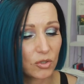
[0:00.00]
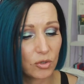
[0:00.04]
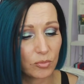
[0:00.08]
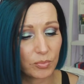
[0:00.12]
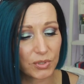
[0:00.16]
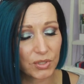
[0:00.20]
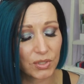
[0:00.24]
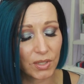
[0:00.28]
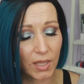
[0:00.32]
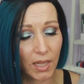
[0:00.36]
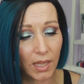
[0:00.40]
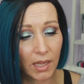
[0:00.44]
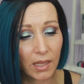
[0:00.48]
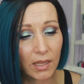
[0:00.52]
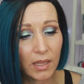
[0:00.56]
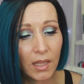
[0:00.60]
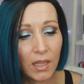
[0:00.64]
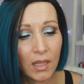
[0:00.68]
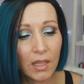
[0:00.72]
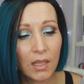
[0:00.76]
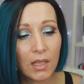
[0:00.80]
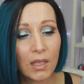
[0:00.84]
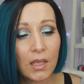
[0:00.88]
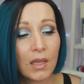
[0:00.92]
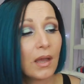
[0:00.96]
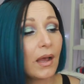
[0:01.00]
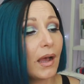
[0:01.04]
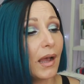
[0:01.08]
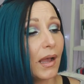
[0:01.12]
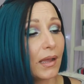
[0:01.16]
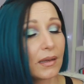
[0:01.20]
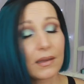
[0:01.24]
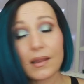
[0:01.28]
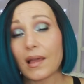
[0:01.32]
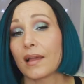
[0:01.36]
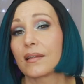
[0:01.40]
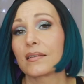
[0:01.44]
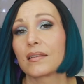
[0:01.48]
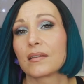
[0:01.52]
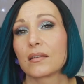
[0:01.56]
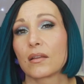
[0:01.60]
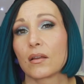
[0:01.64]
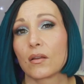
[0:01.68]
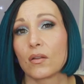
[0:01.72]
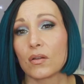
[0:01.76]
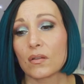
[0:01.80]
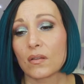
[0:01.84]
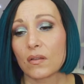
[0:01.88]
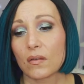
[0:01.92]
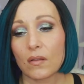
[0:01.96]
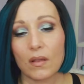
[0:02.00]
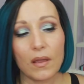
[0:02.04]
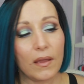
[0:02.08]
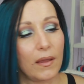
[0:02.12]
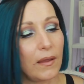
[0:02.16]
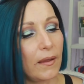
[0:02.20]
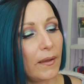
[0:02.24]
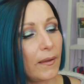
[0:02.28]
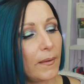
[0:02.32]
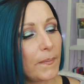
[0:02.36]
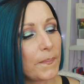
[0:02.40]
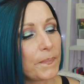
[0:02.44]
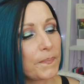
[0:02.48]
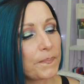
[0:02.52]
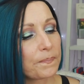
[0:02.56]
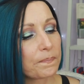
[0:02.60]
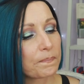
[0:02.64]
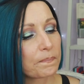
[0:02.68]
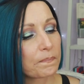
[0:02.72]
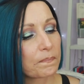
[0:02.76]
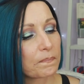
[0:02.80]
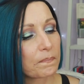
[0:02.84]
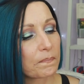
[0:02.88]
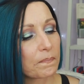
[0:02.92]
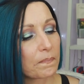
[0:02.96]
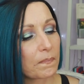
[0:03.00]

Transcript: Superstay. I liked it a lot. Um,